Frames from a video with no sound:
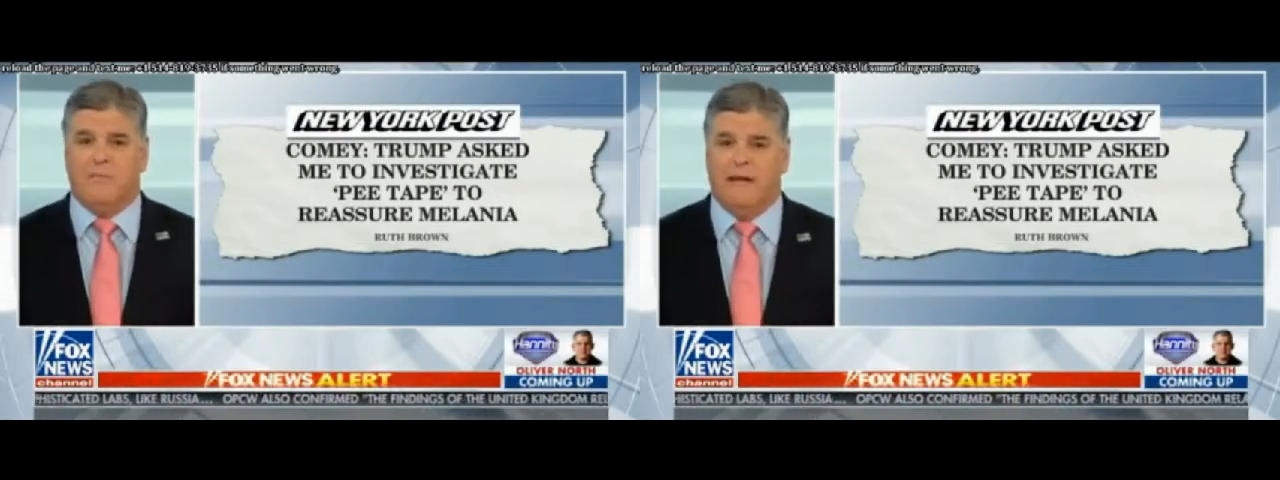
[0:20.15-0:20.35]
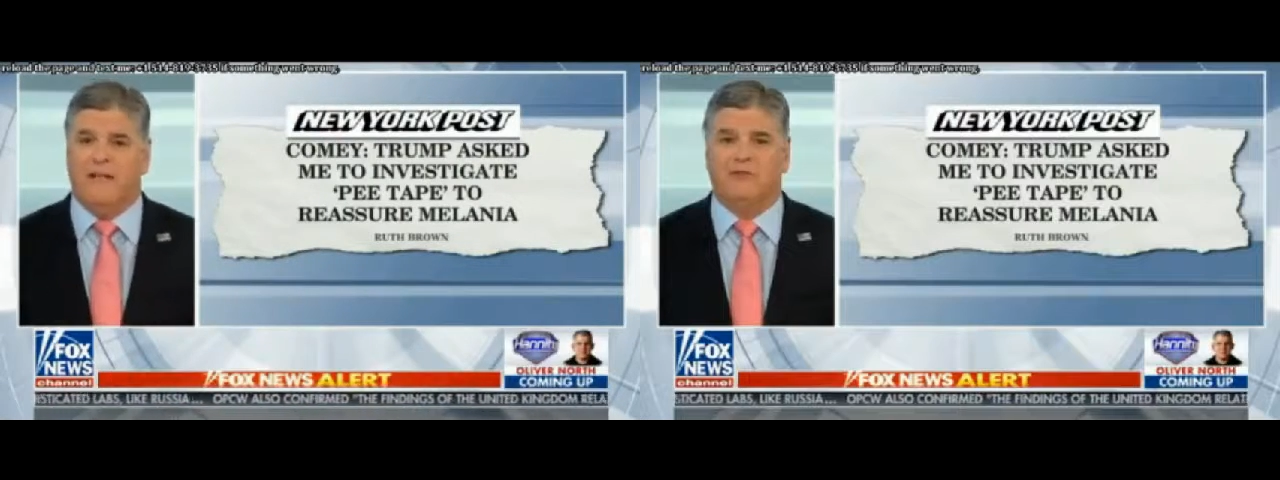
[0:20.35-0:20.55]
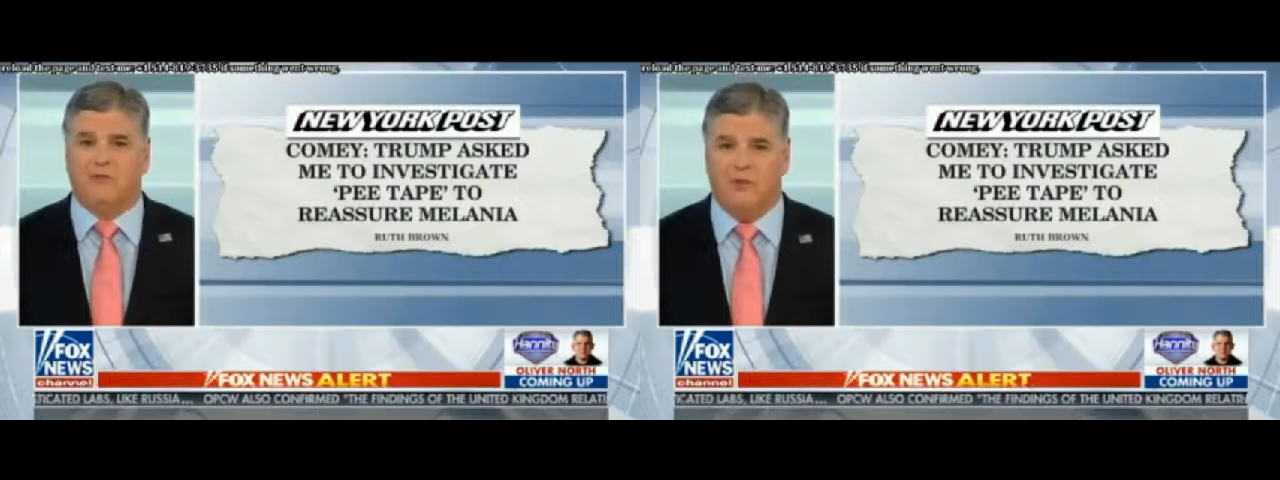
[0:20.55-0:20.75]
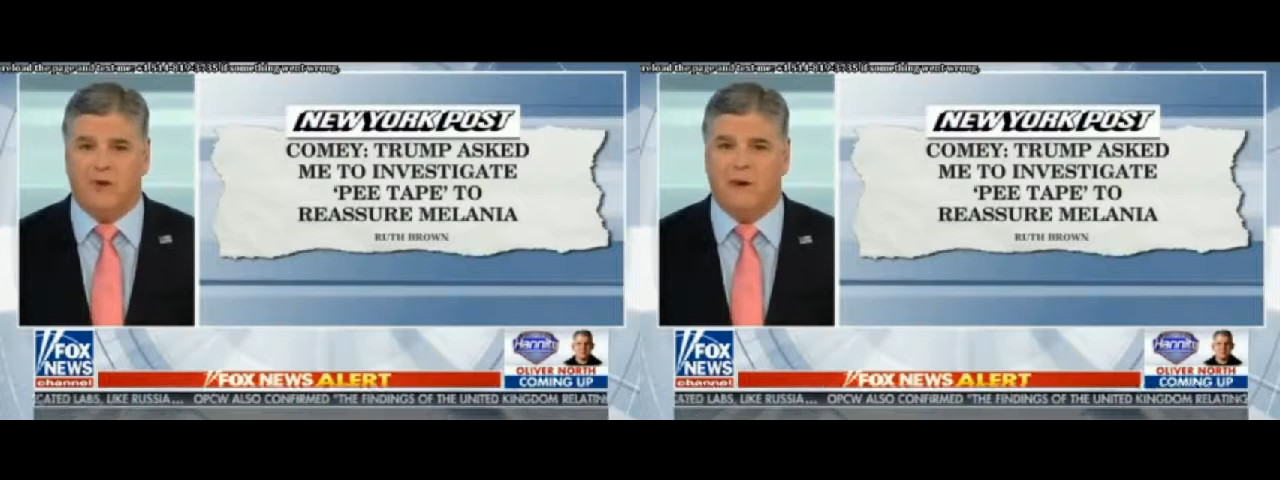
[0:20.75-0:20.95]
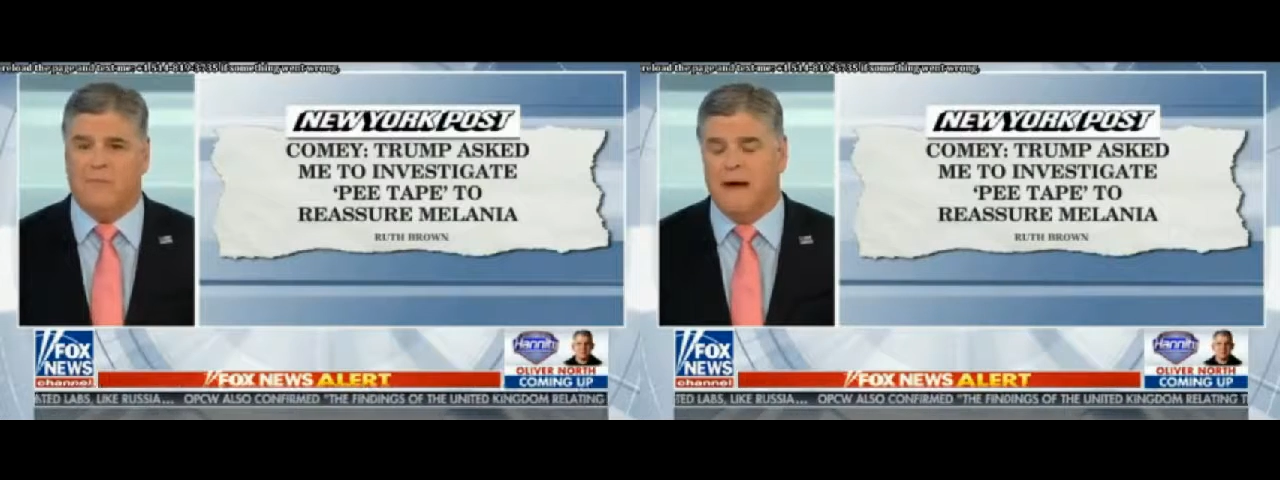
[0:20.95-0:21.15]
a bed
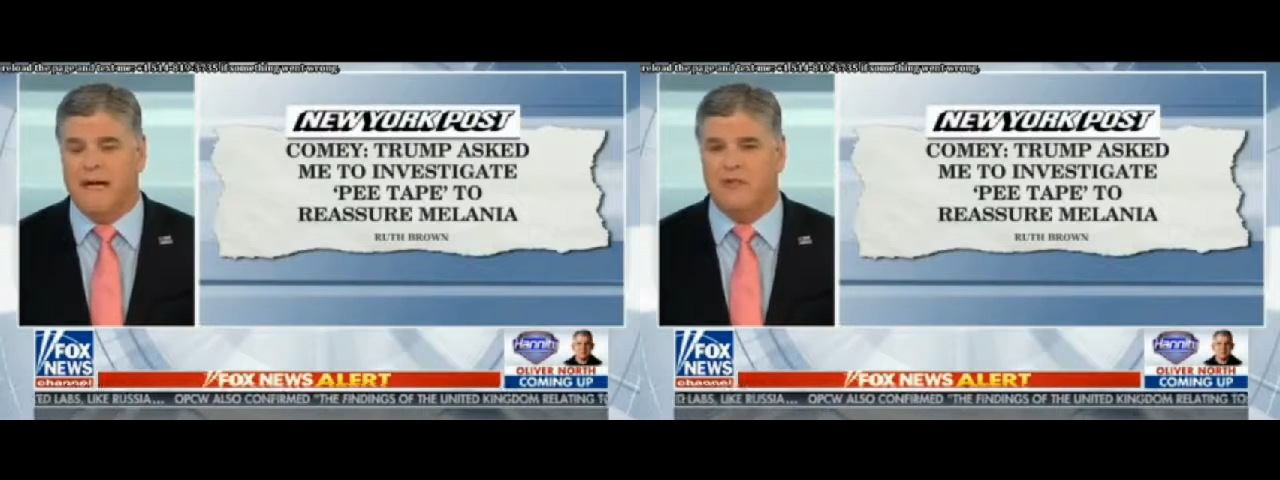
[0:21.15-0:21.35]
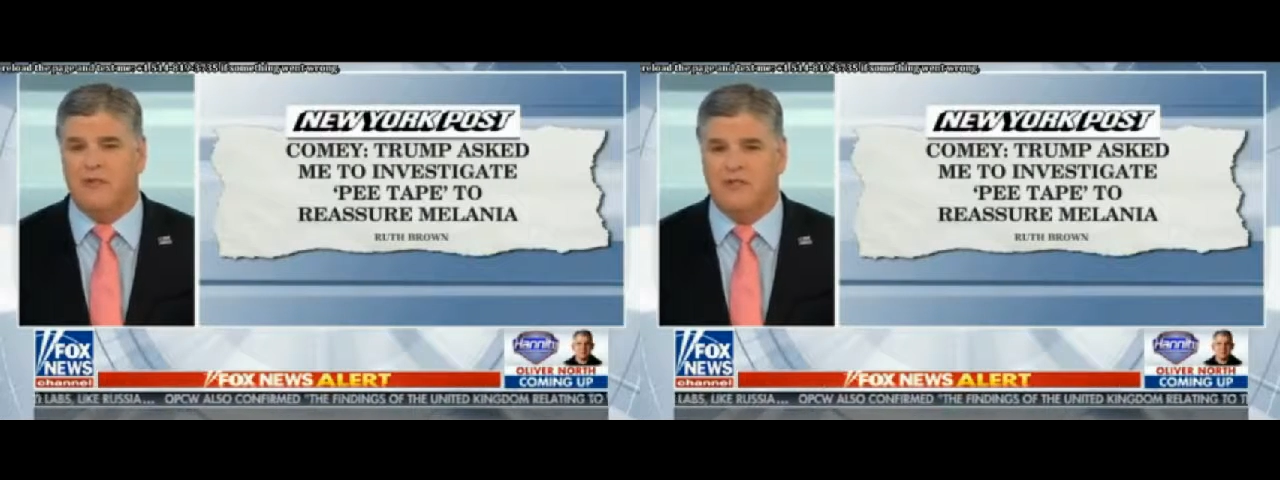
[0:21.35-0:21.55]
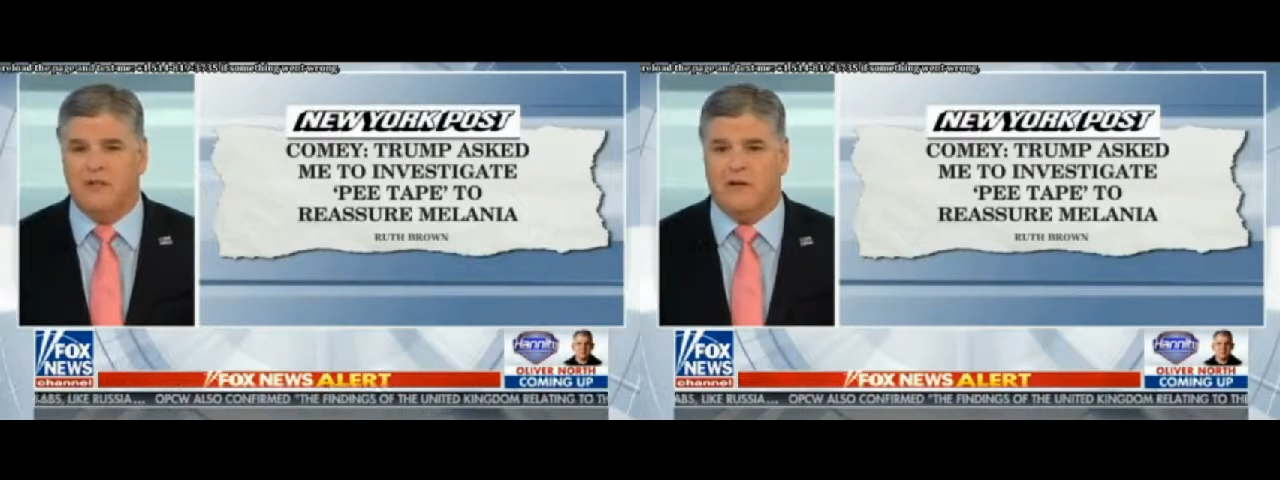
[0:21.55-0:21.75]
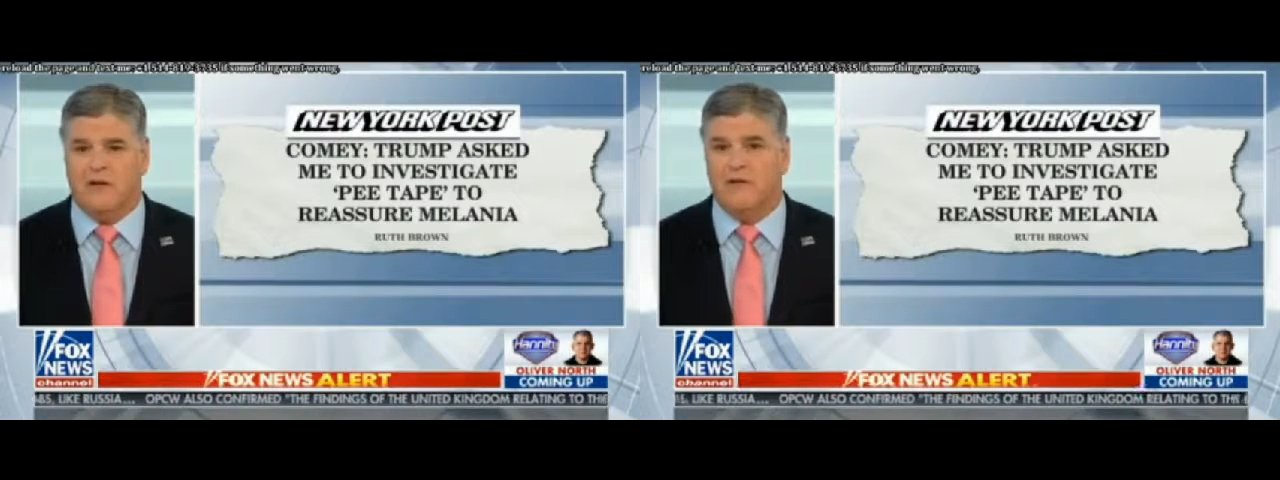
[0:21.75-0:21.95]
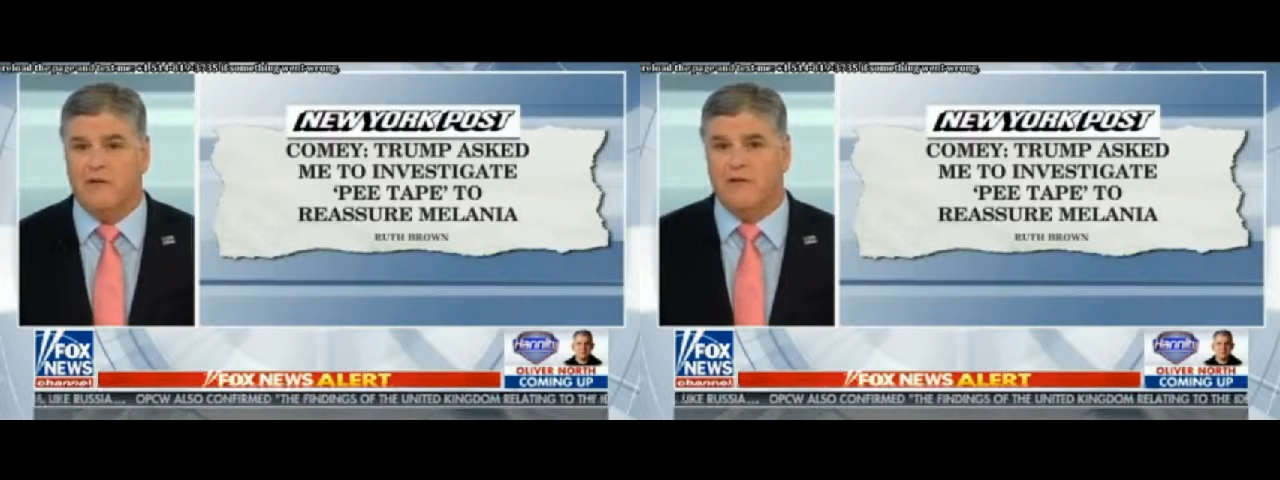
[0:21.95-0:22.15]
story by Michael Steele,